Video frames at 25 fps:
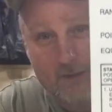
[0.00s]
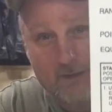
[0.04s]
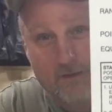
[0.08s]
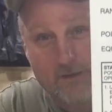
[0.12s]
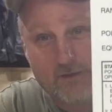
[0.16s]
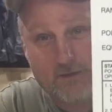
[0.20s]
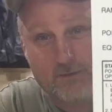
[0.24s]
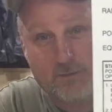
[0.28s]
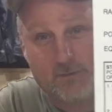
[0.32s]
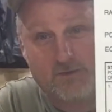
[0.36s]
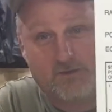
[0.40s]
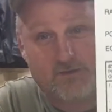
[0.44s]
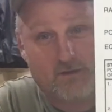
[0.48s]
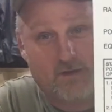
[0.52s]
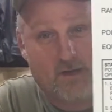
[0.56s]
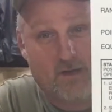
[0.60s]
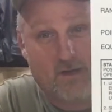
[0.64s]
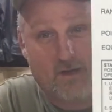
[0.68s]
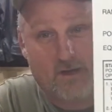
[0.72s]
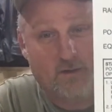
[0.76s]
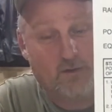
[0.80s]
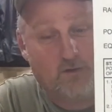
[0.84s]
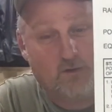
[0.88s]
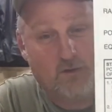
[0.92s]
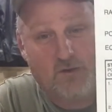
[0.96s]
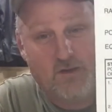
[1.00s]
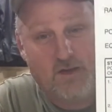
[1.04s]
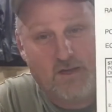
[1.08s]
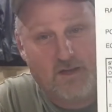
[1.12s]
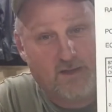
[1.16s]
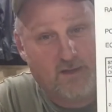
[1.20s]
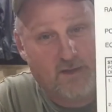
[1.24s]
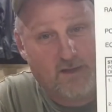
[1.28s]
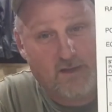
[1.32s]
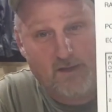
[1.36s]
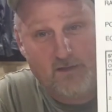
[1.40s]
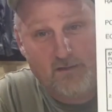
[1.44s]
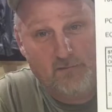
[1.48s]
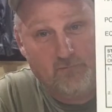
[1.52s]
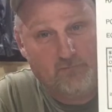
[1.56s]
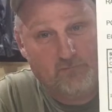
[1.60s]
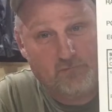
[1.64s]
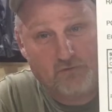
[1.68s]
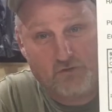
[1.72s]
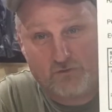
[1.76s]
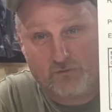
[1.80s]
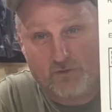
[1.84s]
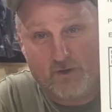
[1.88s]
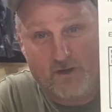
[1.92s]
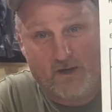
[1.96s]
This was a kneeling,
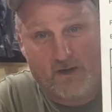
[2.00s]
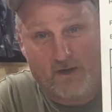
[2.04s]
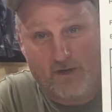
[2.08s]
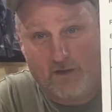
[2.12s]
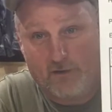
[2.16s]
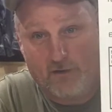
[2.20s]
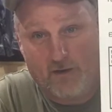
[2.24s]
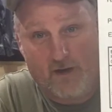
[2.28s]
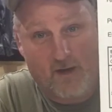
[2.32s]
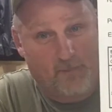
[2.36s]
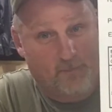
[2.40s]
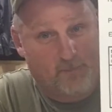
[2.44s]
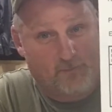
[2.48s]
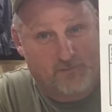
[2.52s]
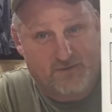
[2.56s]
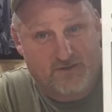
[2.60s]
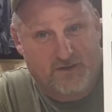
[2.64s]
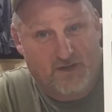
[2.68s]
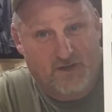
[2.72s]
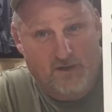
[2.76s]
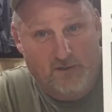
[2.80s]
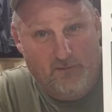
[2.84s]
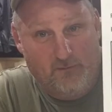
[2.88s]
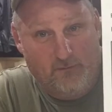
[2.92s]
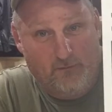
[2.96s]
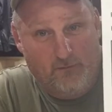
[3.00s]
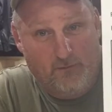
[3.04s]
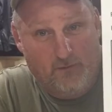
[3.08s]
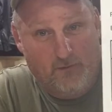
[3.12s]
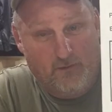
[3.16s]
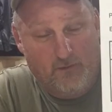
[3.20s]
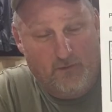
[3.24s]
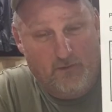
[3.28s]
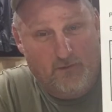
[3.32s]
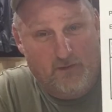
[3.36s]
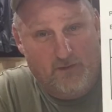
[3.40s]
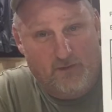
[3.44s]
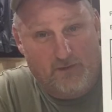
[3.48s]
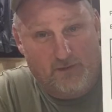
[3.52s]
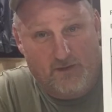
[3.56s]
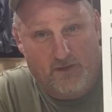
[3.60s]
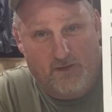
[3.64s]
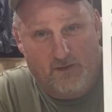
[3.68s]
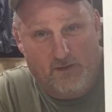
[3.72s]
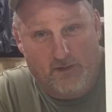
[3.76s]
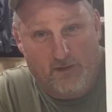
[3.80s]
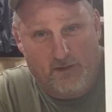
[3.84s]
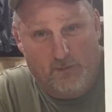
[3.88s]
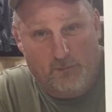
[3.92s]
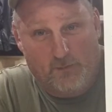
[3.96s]
straight out of your apple seed,
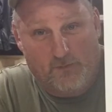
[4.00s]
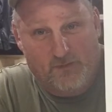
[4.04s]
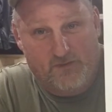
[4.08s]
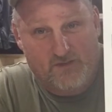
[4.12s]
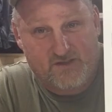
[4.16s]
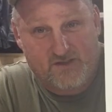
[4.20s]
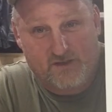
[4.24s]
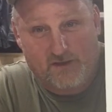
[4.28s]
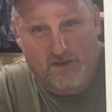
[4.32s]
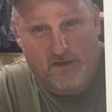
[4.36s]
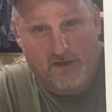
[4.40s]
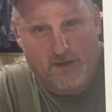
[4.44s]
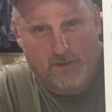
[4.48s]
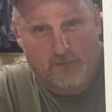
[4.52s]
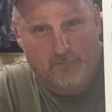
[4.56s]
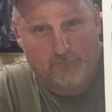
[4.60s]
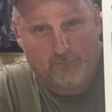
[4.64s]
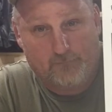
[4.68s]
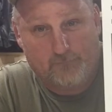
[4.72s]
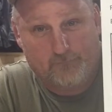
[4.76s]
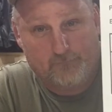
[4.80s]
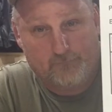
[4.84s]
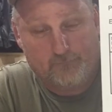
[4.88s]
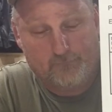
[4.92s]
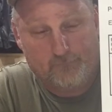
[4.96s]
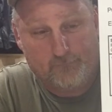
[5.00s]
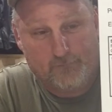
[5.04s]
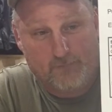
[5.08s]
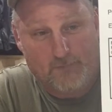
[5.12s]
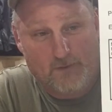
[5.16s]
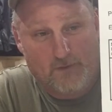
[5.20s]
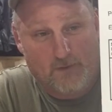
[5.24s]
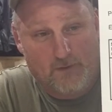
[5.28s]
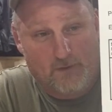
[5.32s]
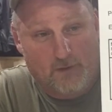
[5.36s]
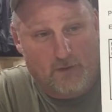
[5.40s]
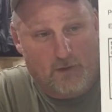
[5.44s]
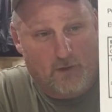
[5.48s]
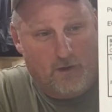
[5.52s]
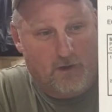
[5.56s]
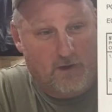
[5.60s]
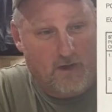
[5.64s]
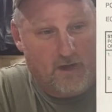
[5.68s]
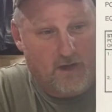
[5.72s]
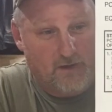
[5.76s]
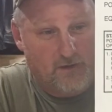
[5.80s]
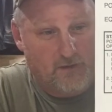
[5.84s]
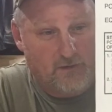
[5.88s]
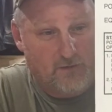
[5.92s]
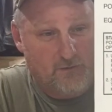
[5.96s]
kneeling with a sling. All
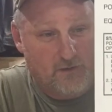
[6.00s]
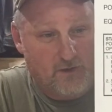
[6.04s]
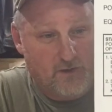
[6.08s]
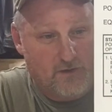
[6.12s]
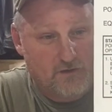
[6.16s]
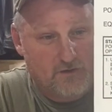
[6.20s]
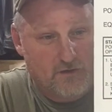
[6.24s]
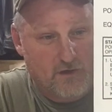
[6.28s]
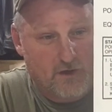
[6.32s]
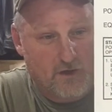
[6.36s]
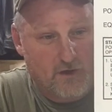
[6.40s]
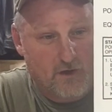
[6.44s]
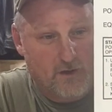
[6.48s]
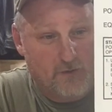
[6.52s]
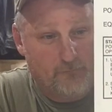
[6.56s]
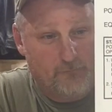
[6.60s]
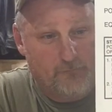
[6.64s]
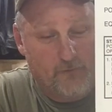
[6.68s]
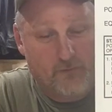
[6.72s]
right, you got a target at